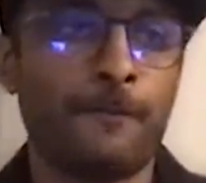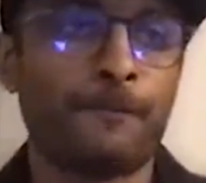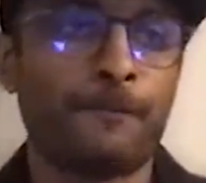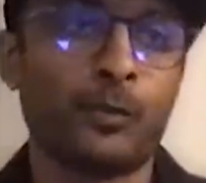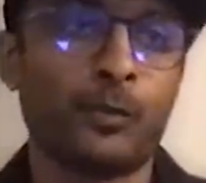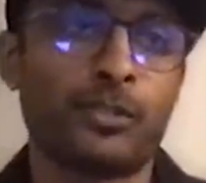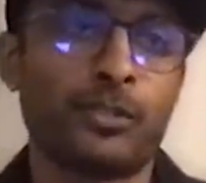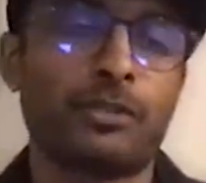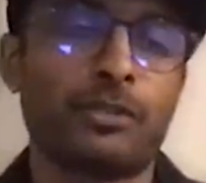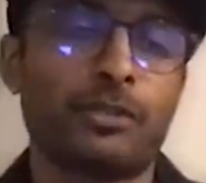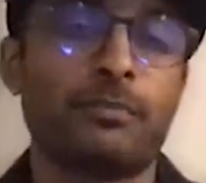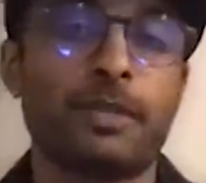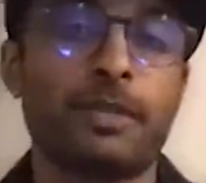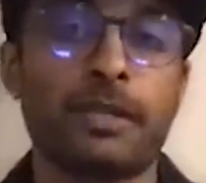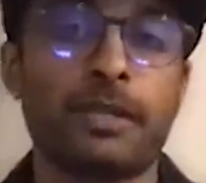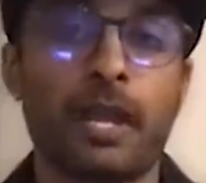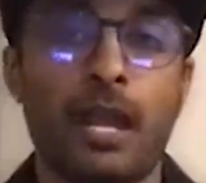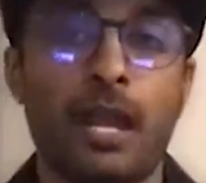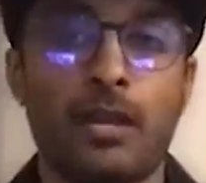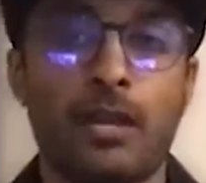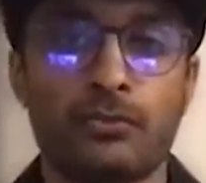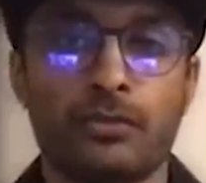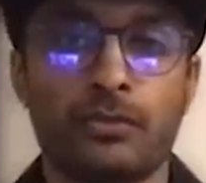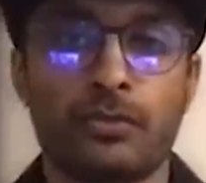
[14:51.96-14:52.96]
which will be
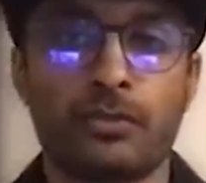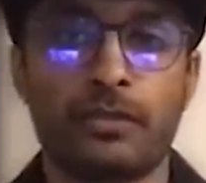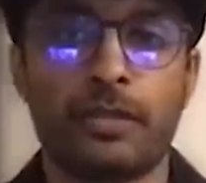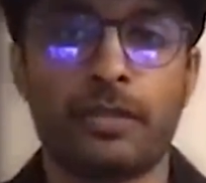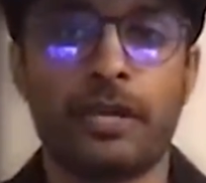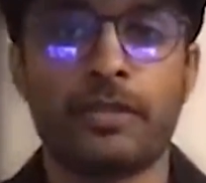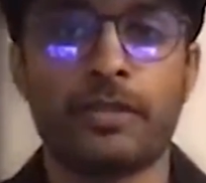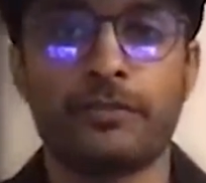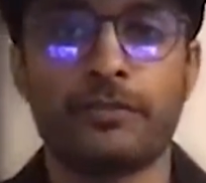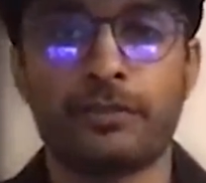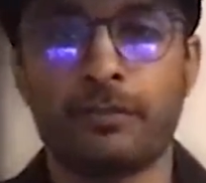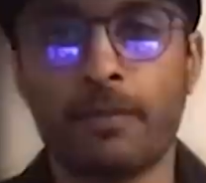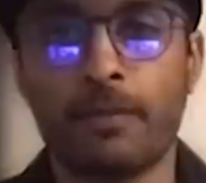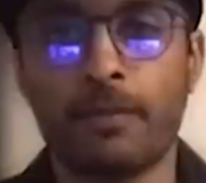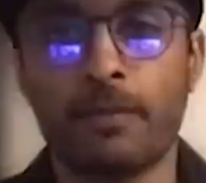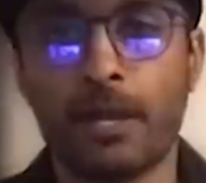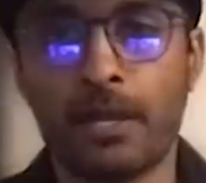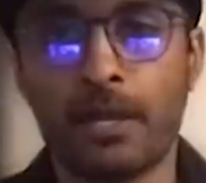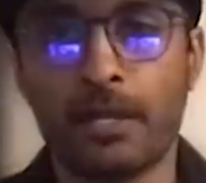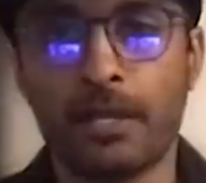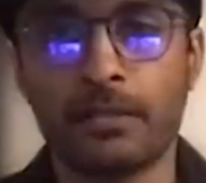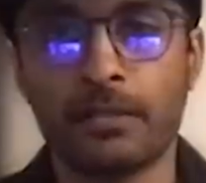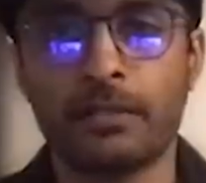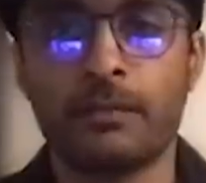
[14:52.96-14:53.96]
announced at the end of the
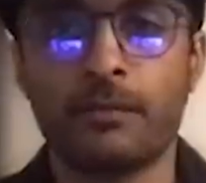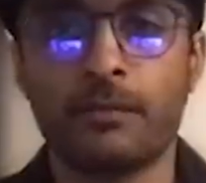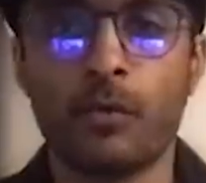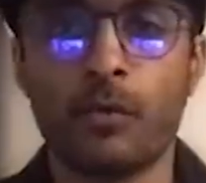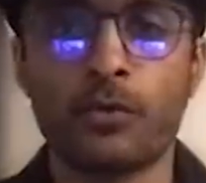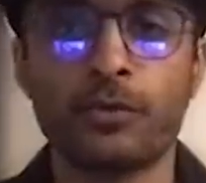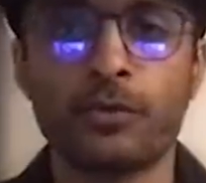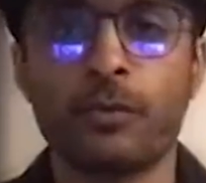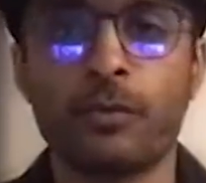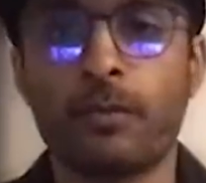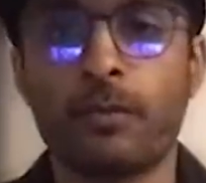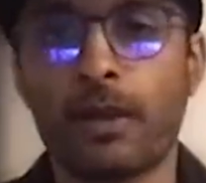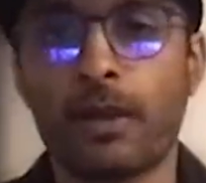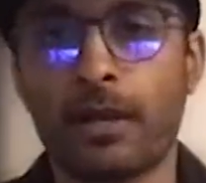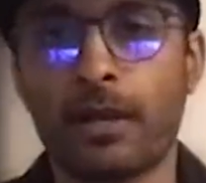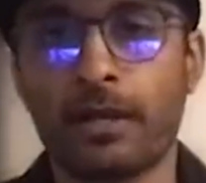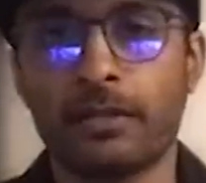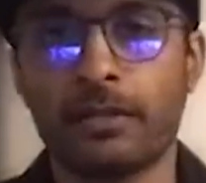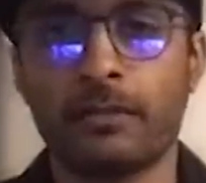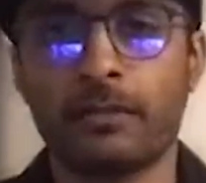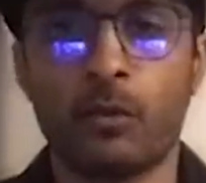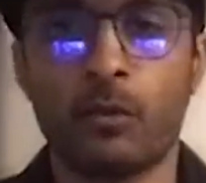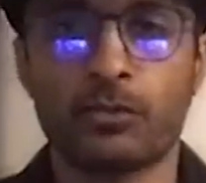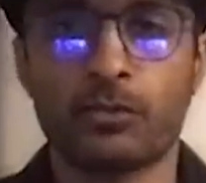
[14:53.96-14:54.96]
month. The more you
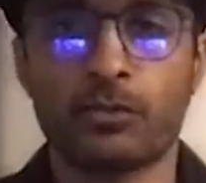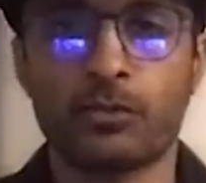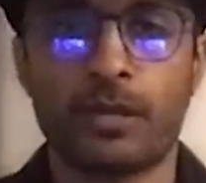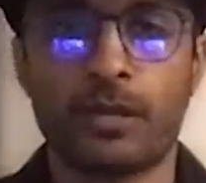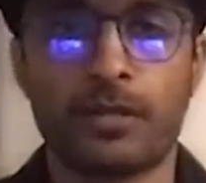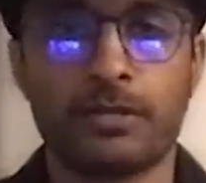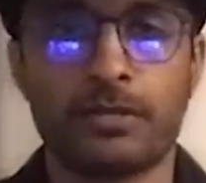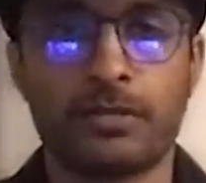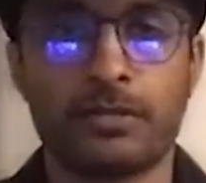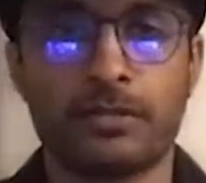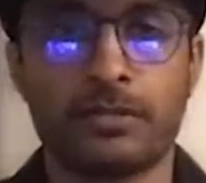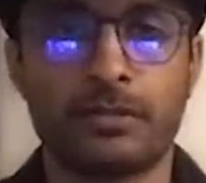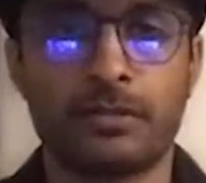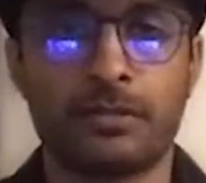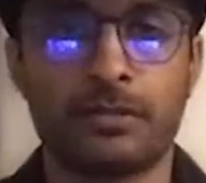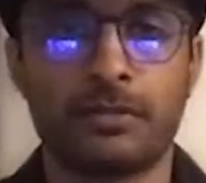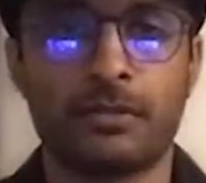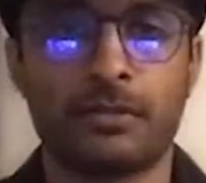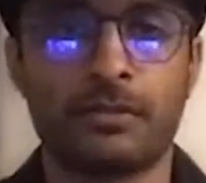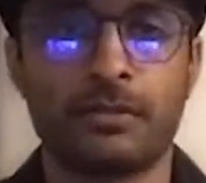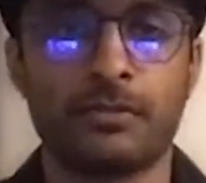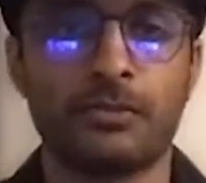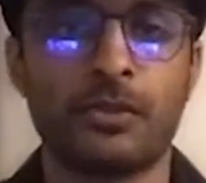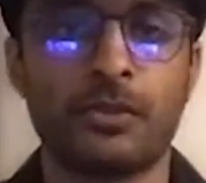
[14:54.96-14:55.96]
buy, the more
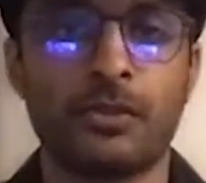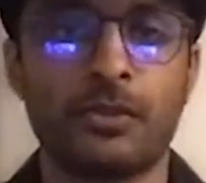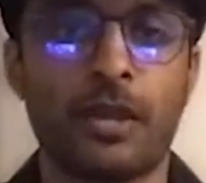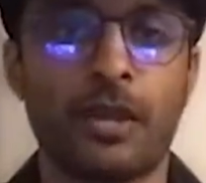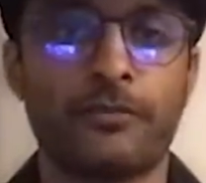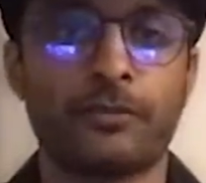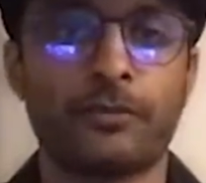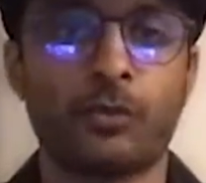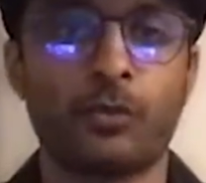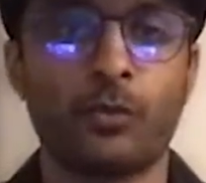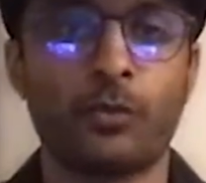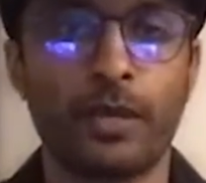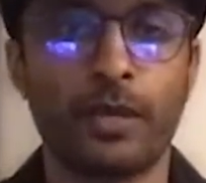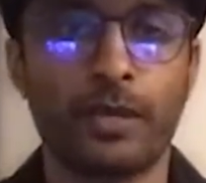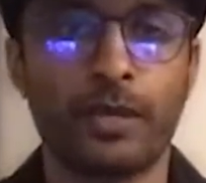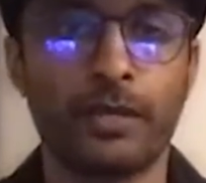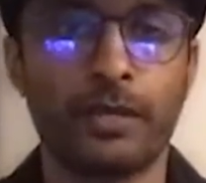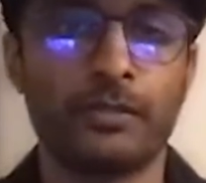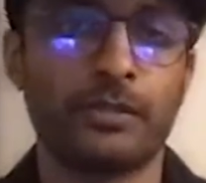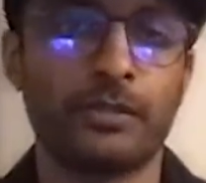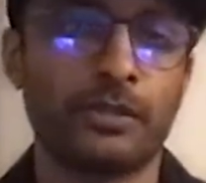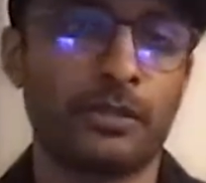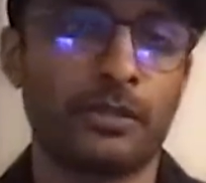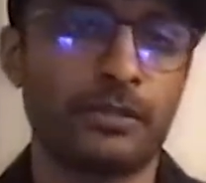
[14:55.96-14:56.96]
chances you have to
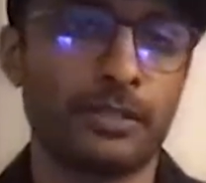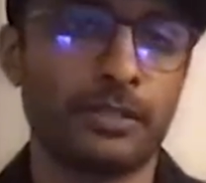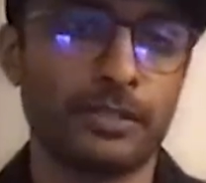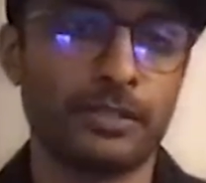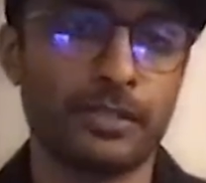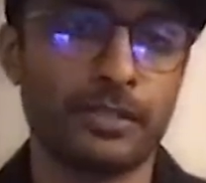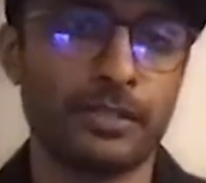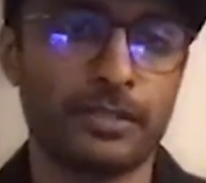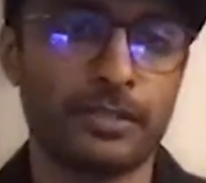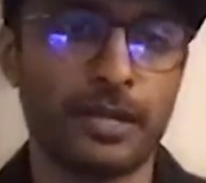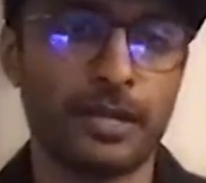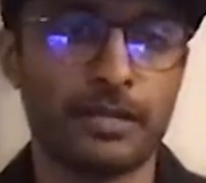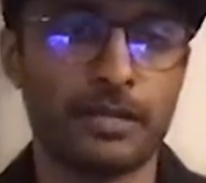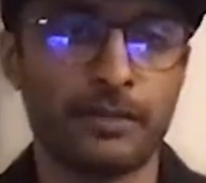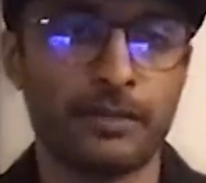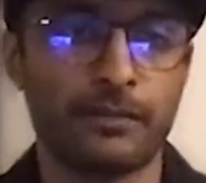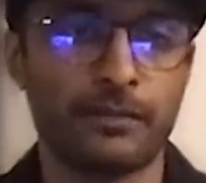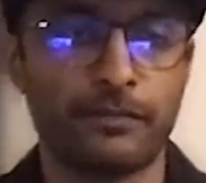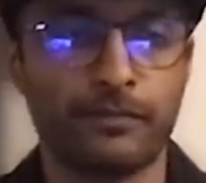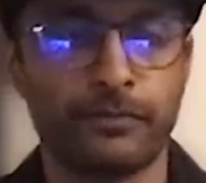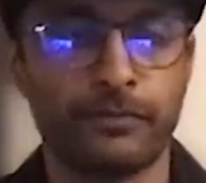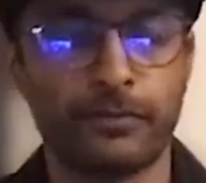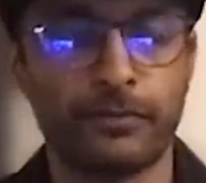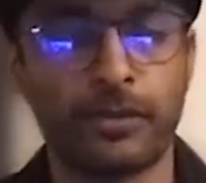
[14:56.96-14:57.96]
win. You know things like that
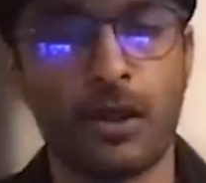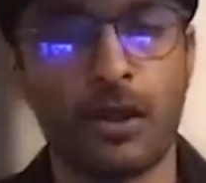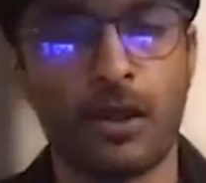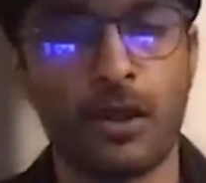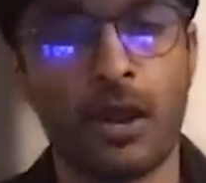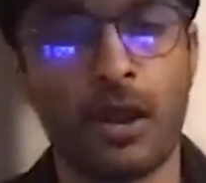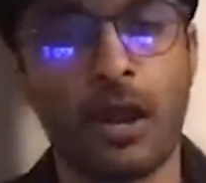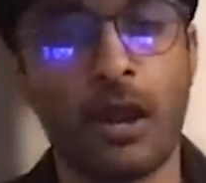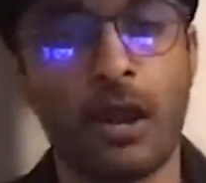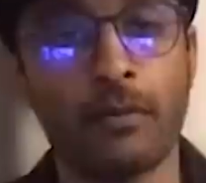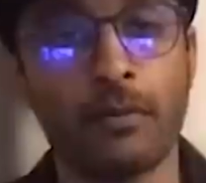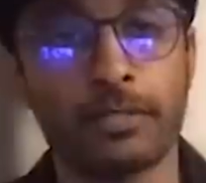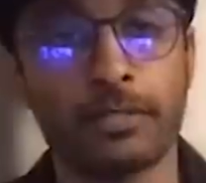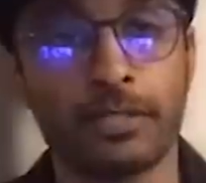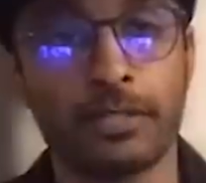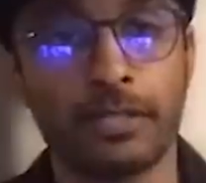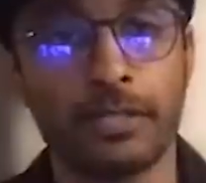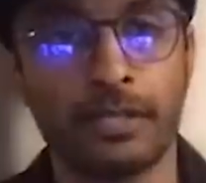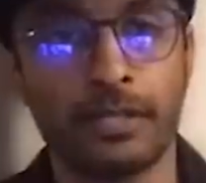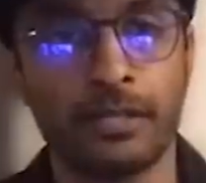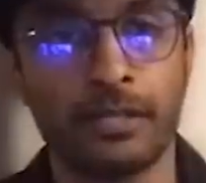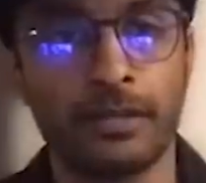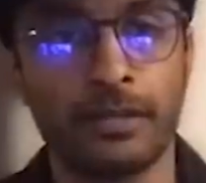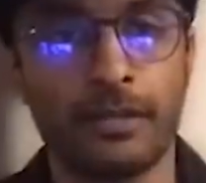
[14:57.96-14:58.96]
have
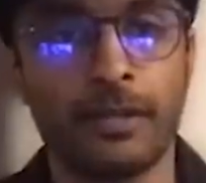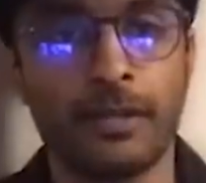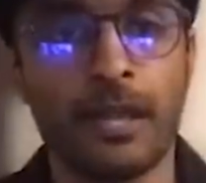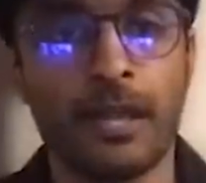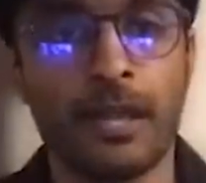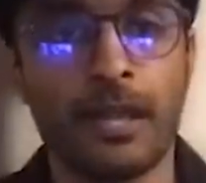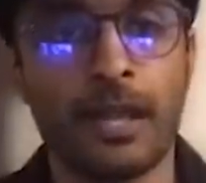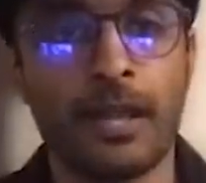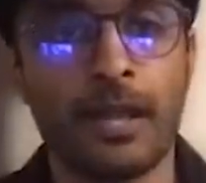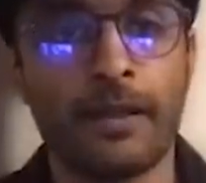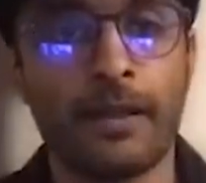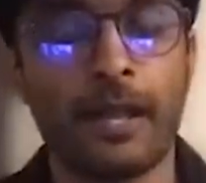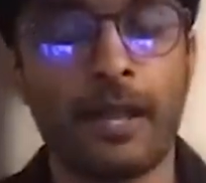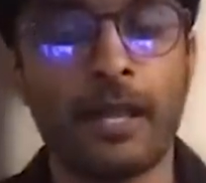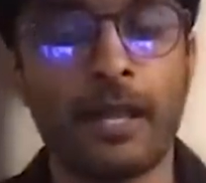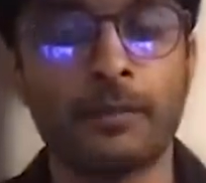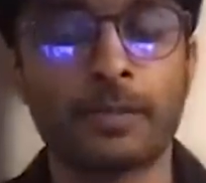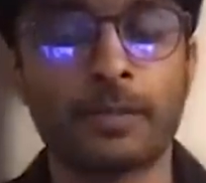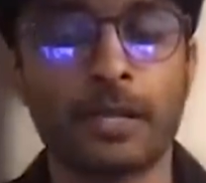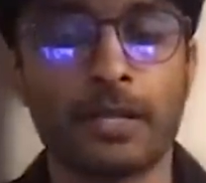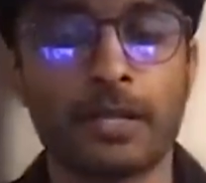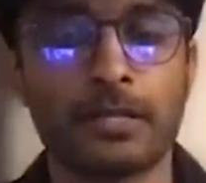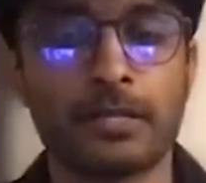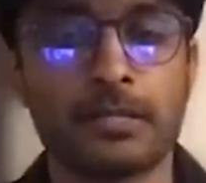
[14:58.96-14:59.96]
obviously
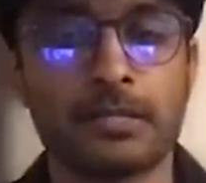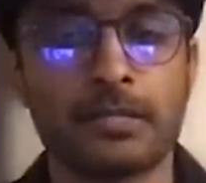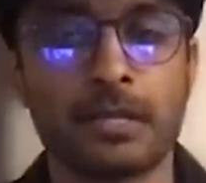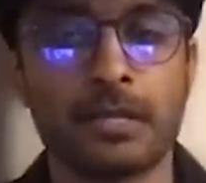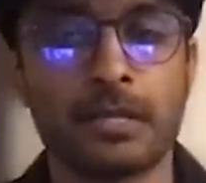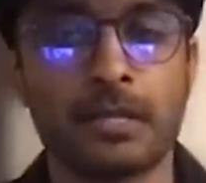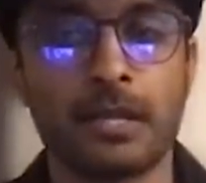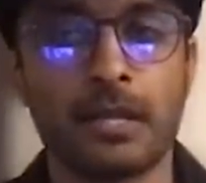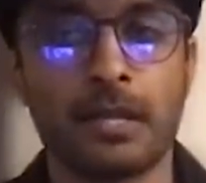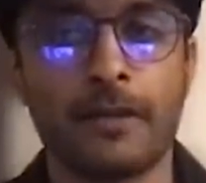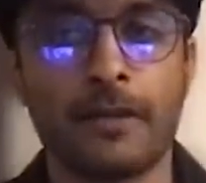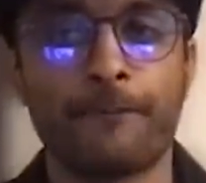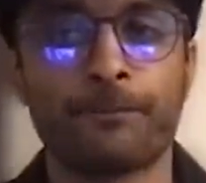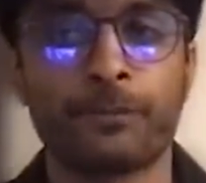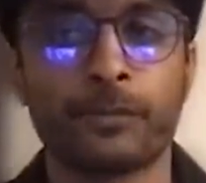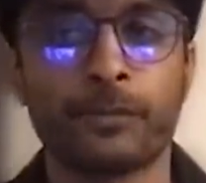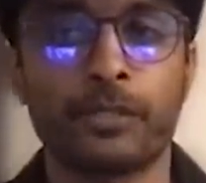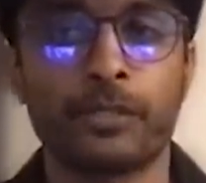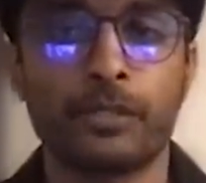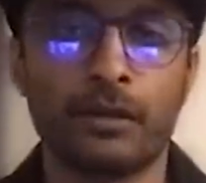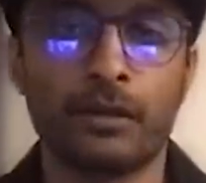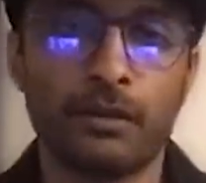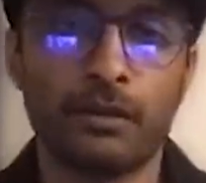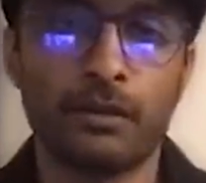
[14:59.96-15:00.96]
helped us.
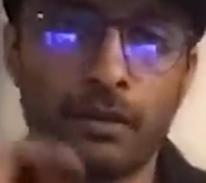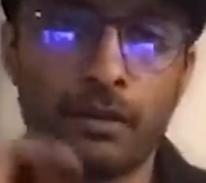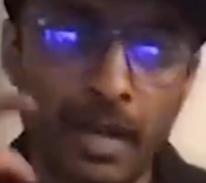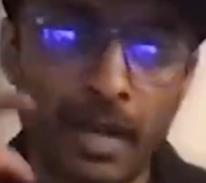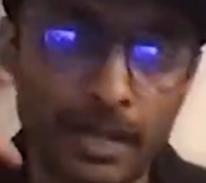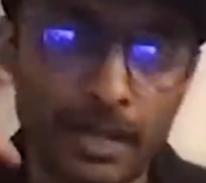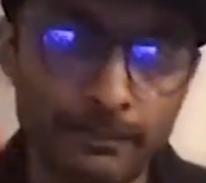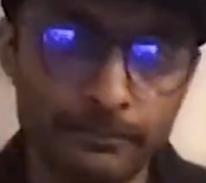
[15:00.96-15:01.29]
You know